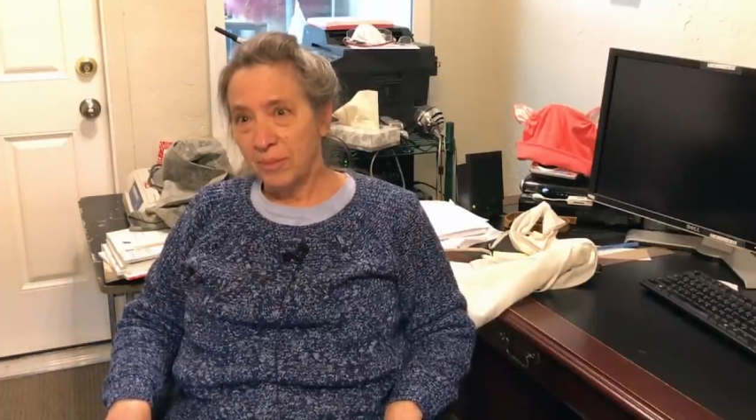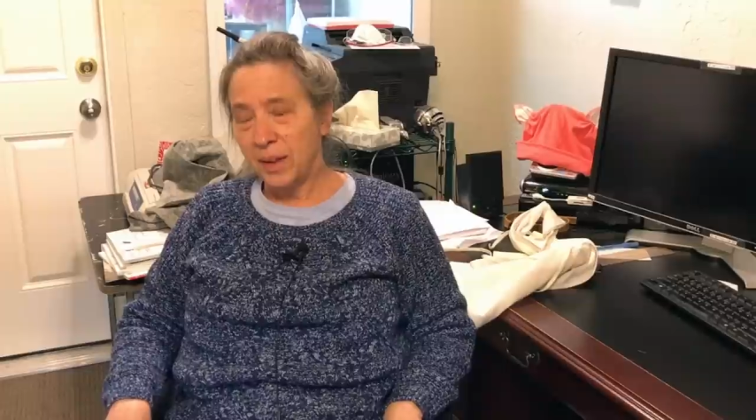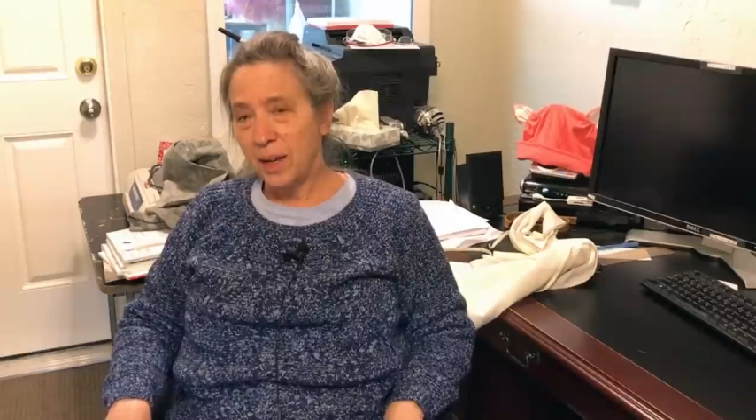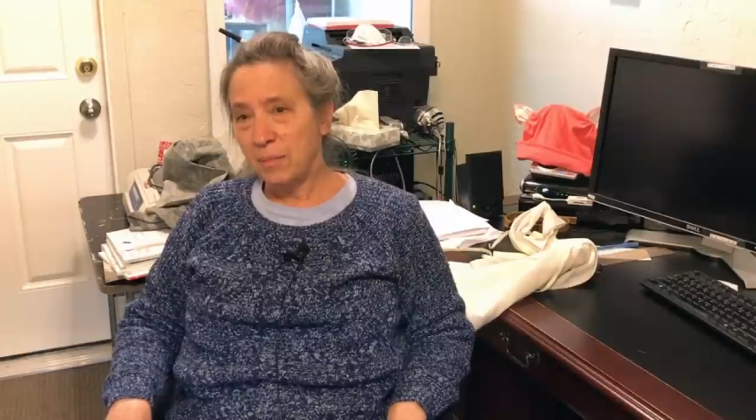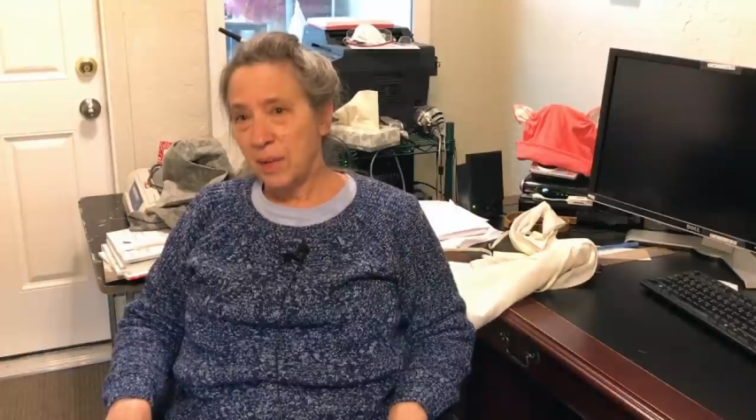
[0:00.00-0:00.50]

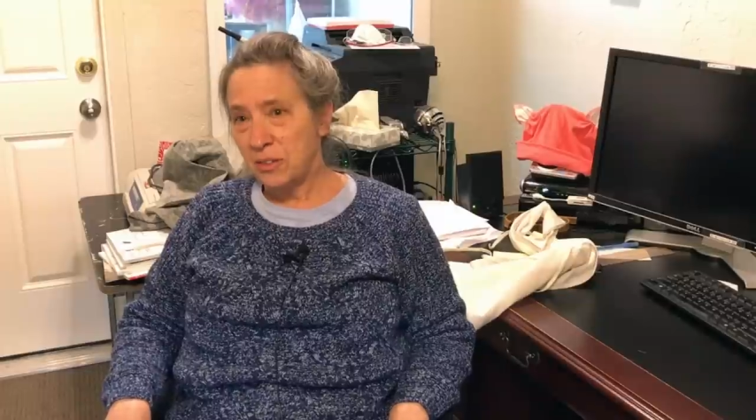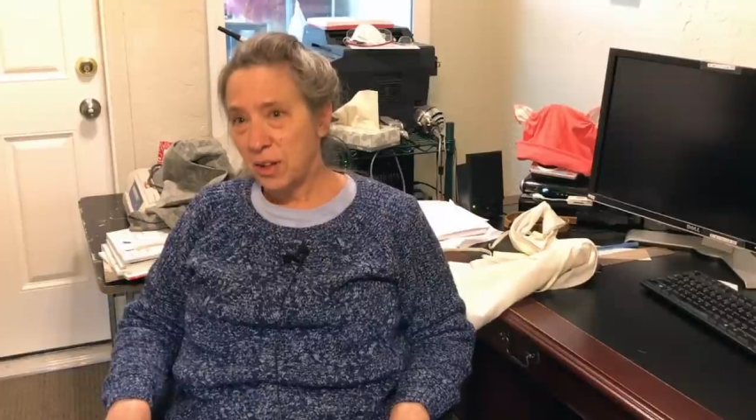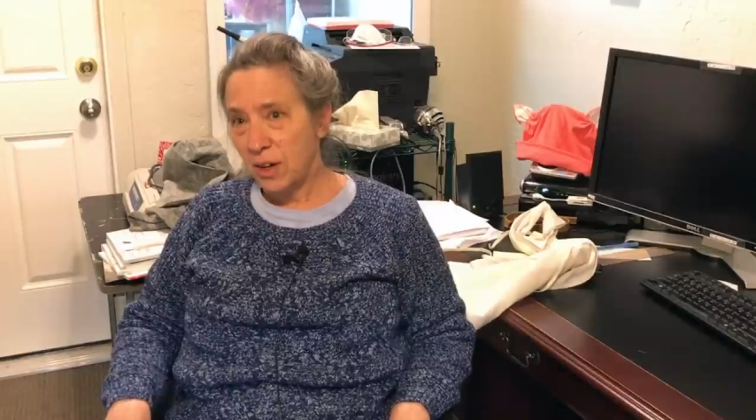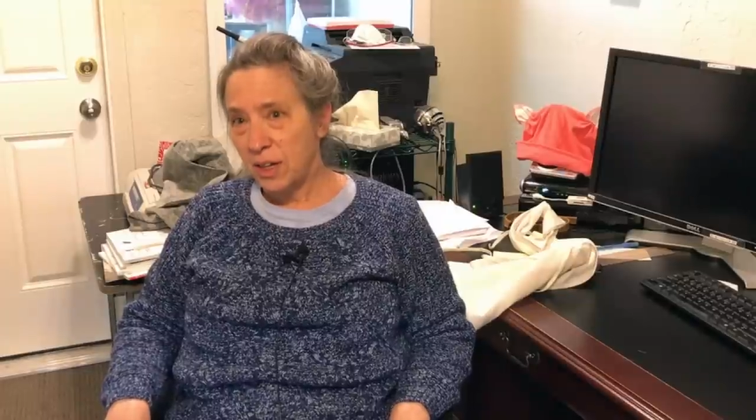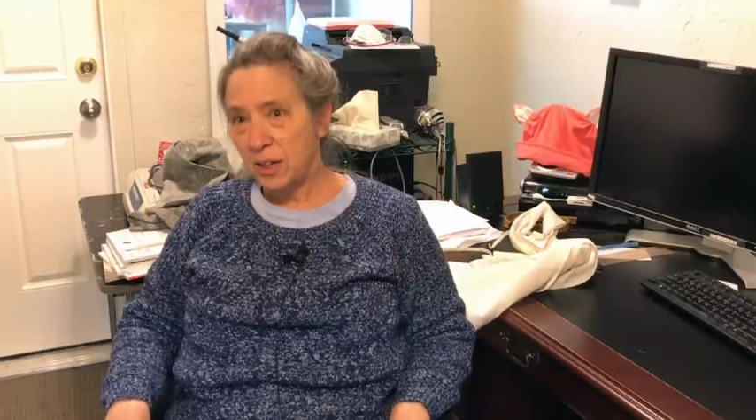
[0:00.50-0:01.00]
Yeah, that's
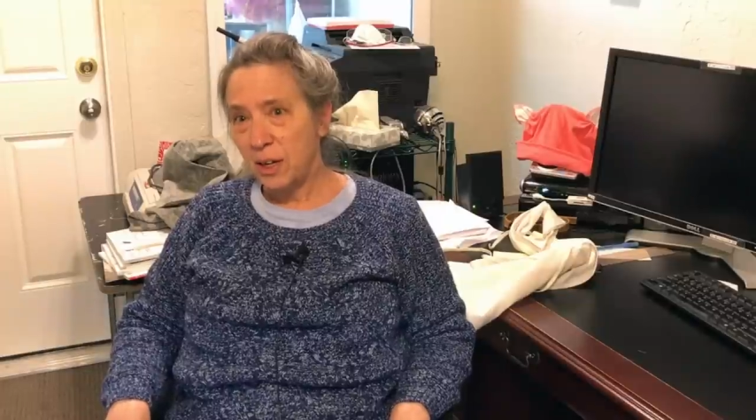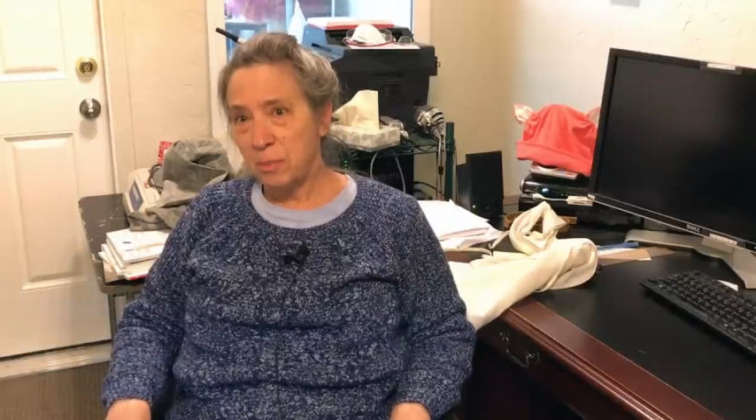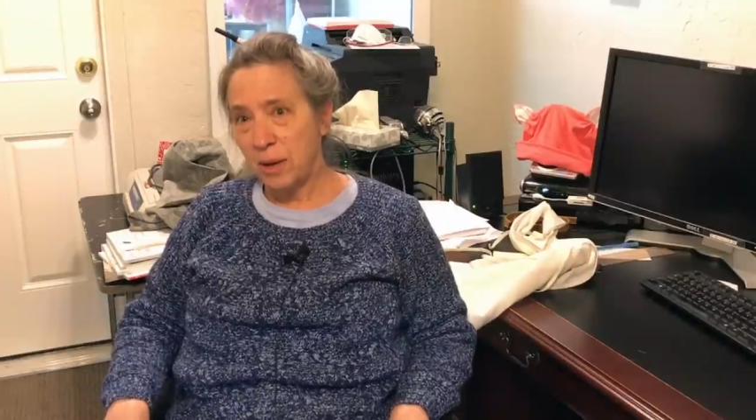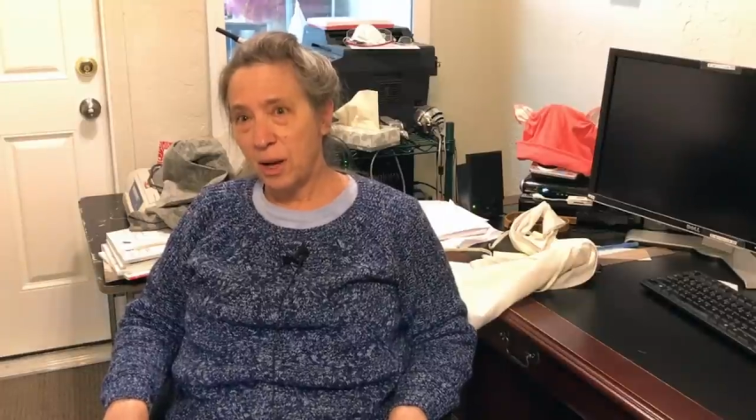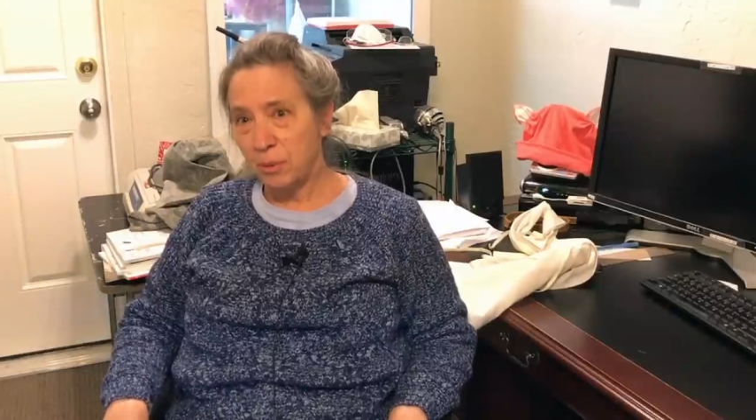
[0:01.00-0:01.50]
how I ended
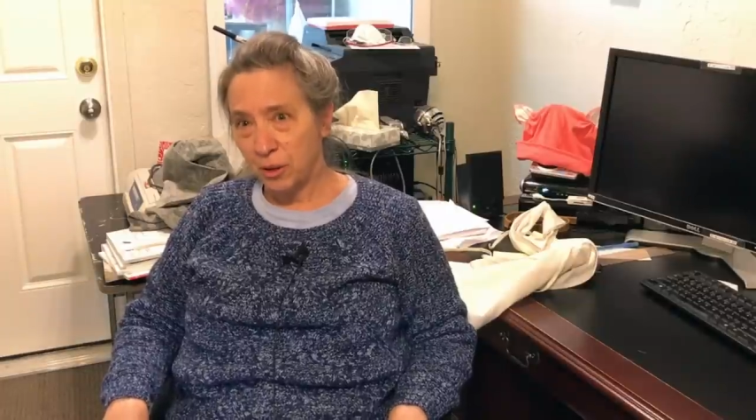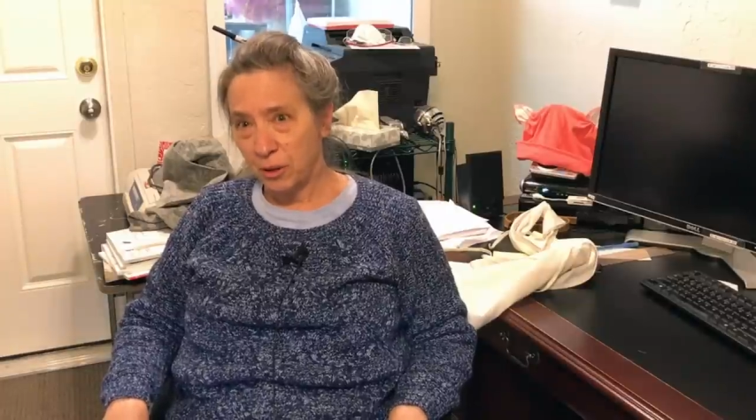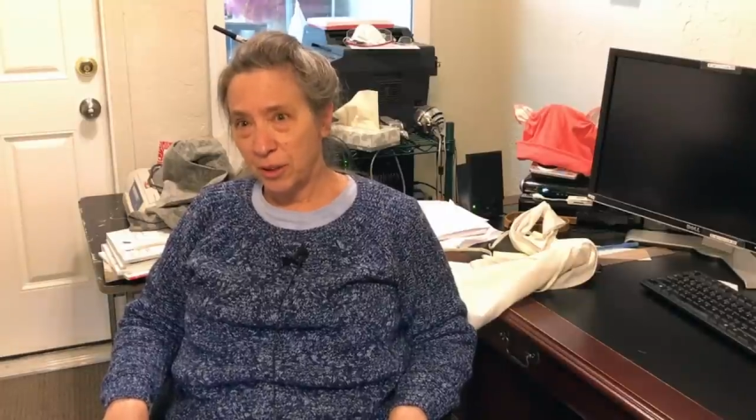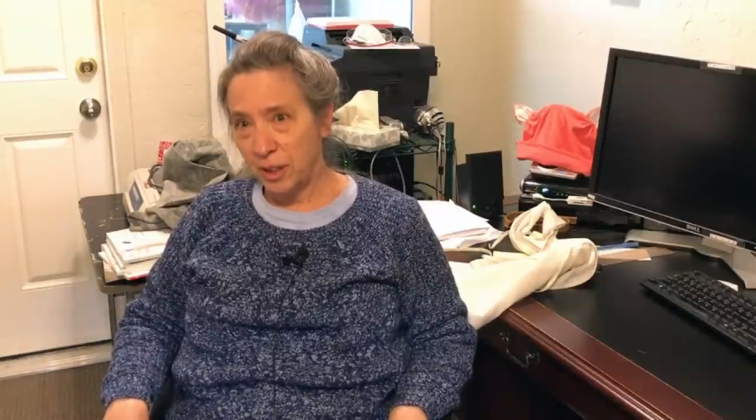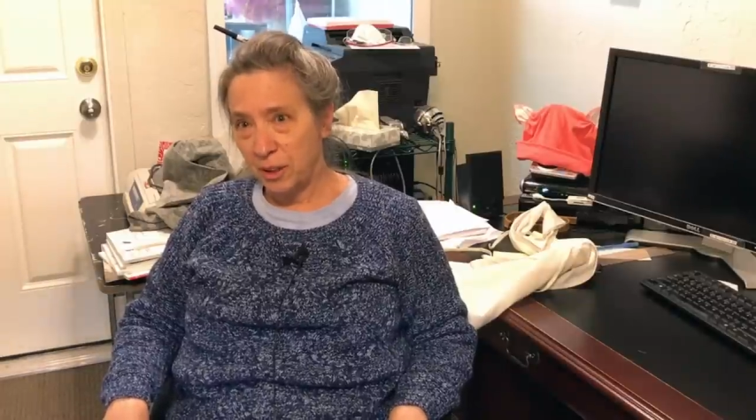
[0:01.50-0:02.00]
up in
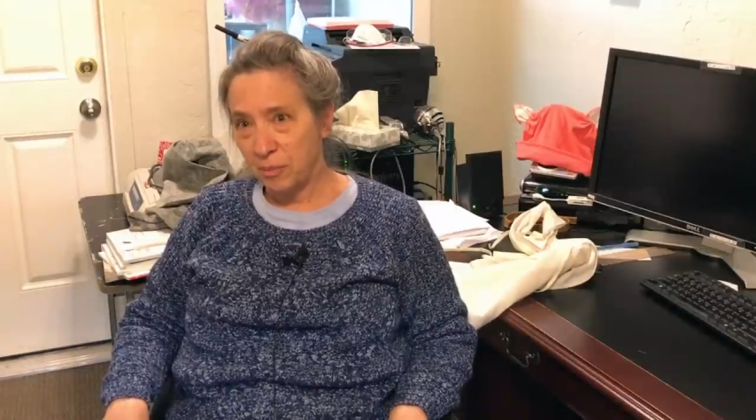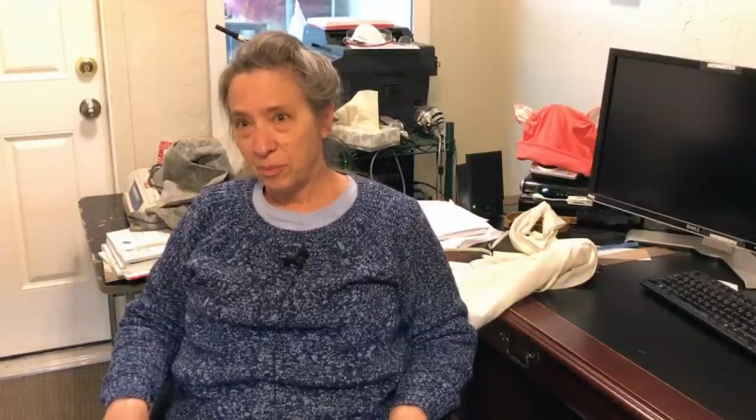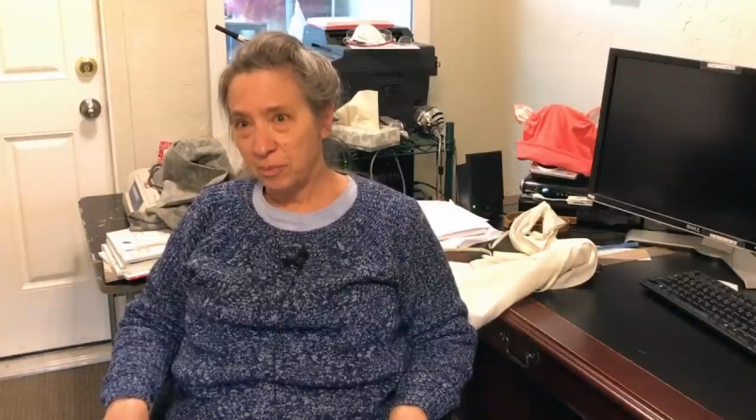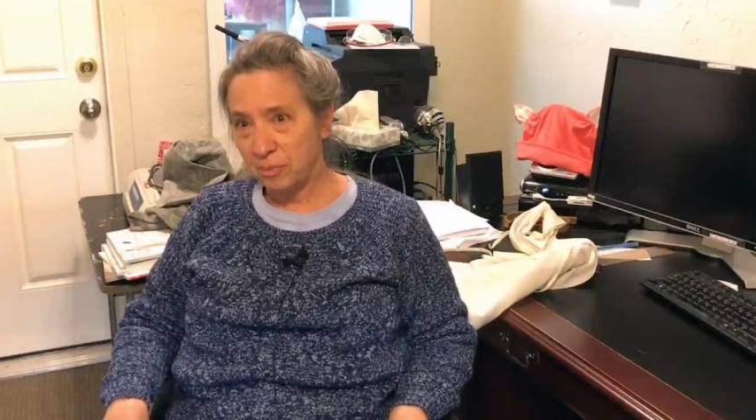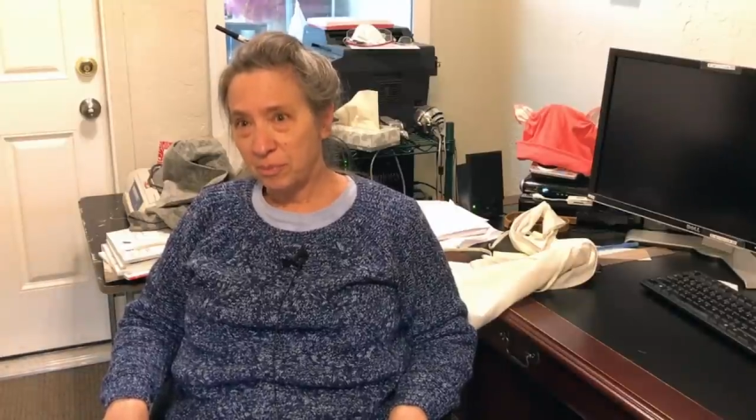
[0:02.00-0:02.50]
Albuquerque. What?